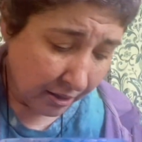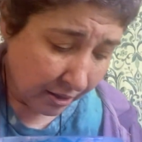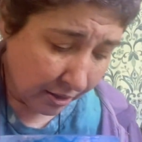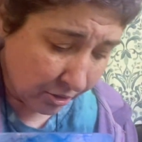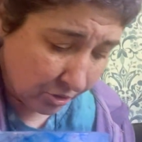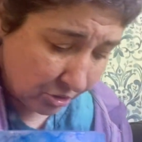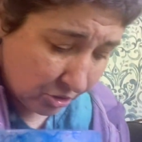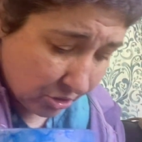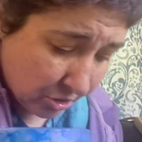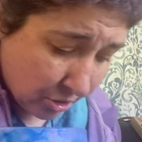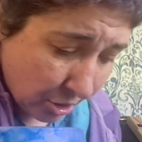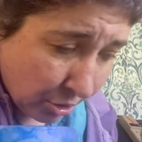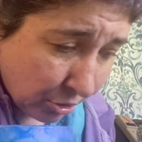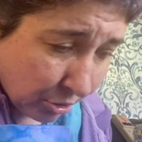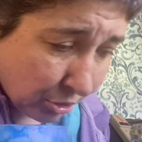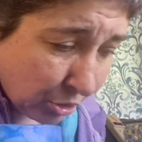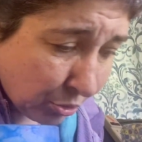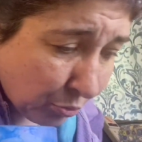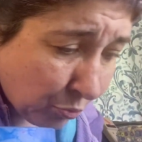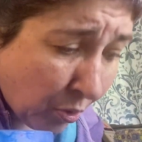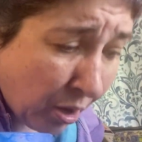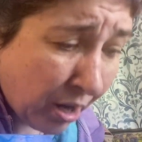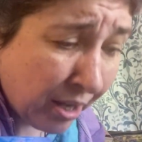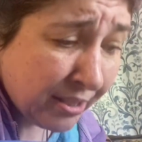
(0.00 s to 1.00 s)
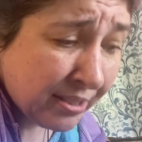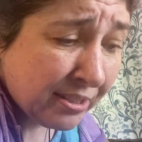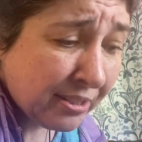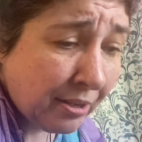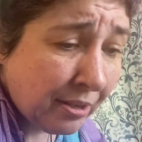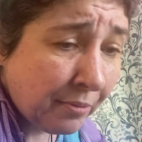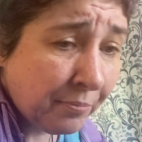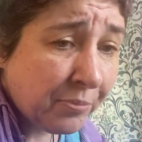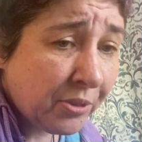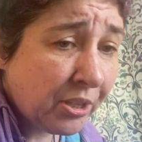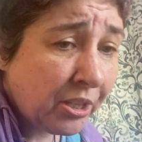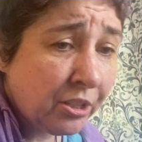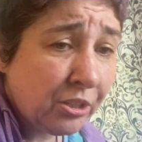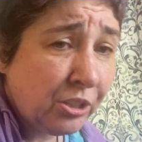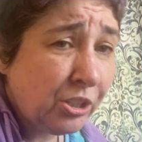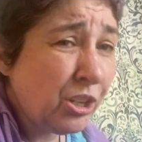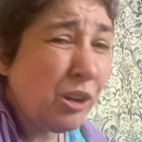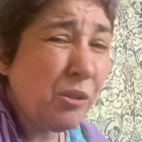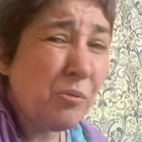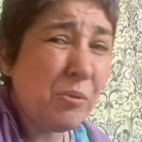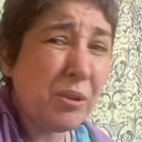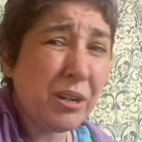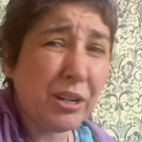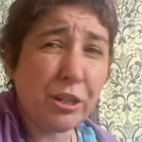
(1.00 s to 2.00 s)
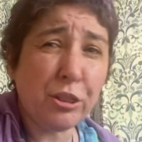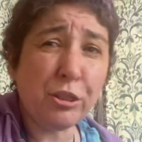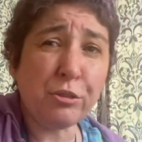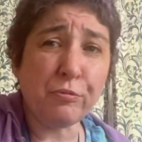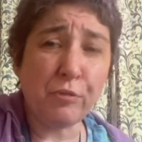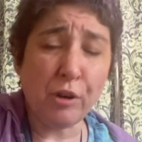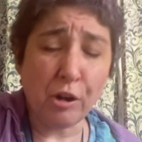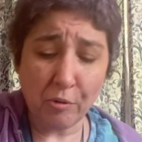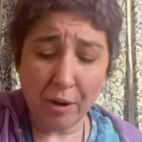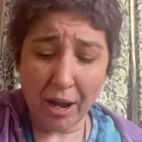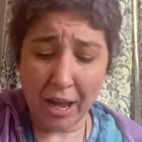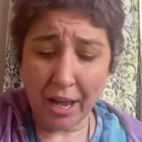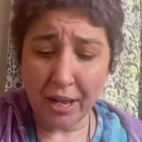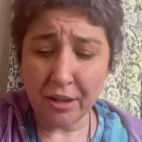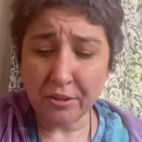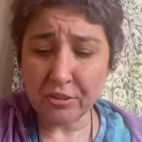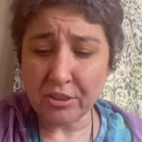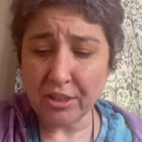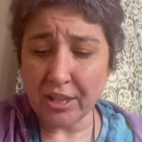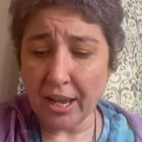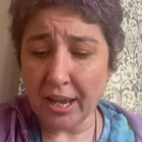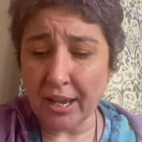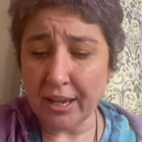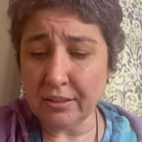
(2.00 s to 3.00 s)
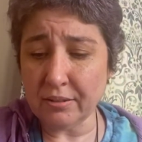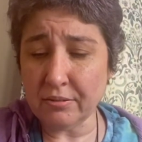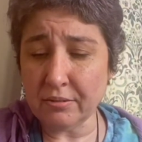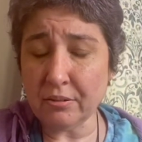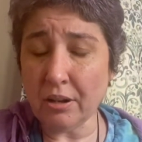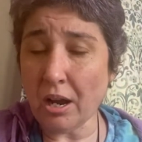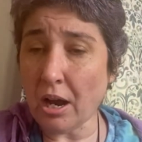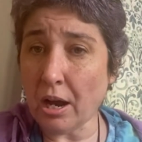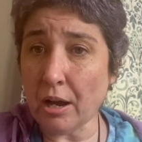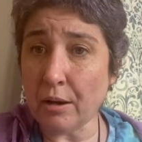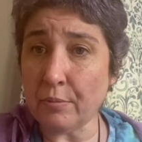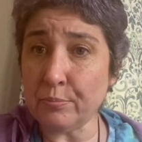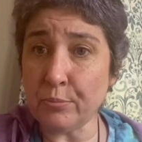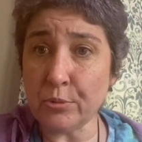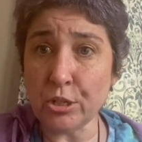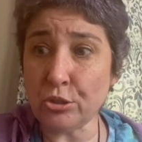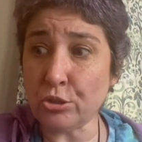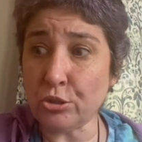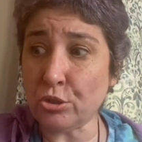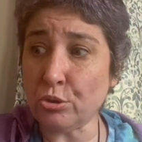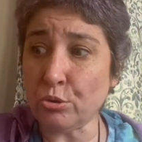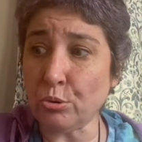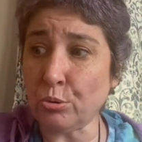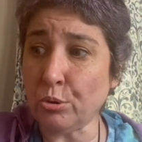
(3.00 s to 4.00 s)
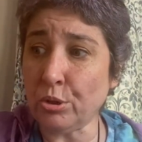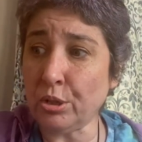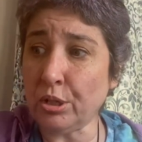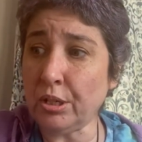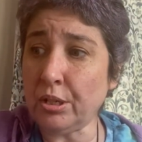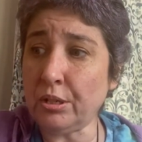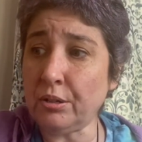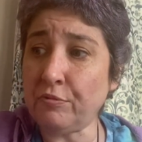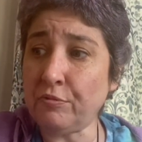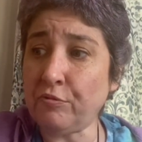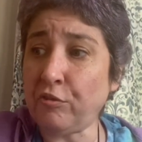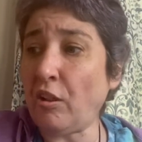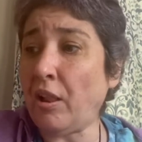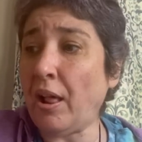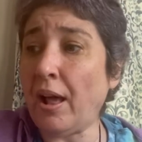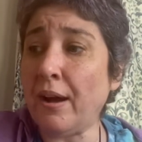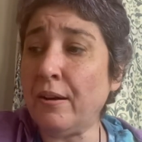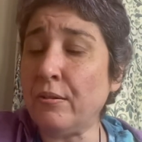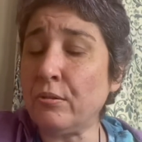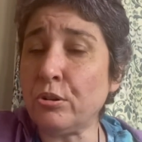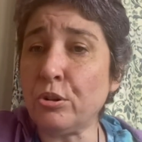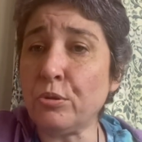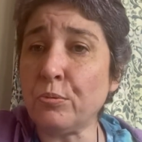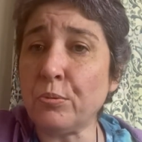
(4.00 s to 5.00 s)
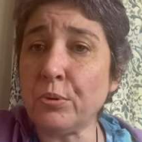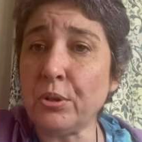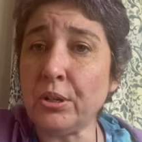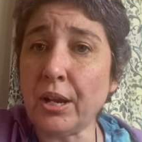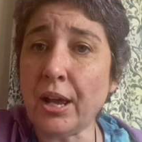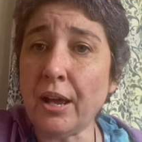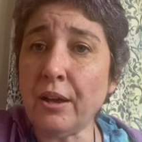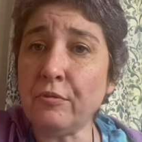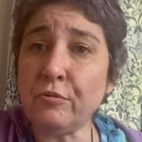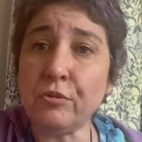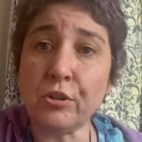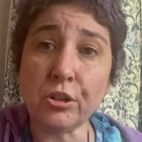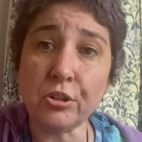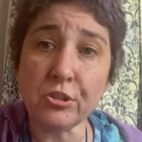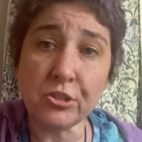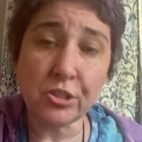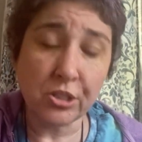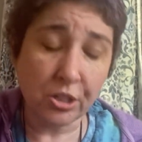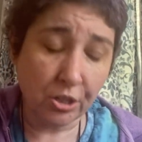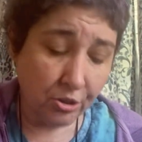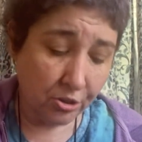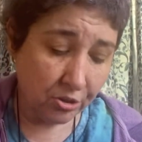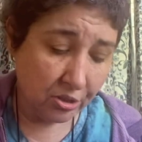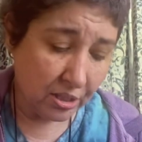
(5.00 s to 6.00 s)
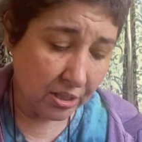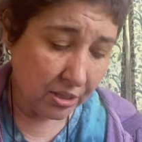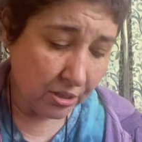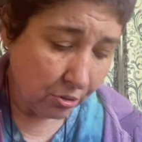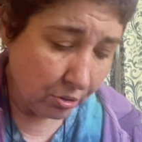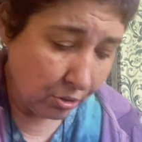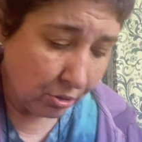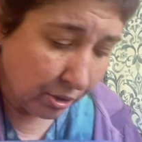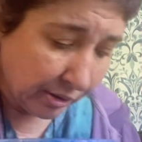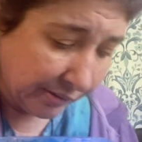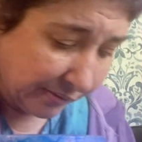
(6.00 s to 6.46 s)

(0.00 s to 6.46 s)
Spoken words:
So you want something, you don't want to throw out that distorted flower or whatever, because it could still look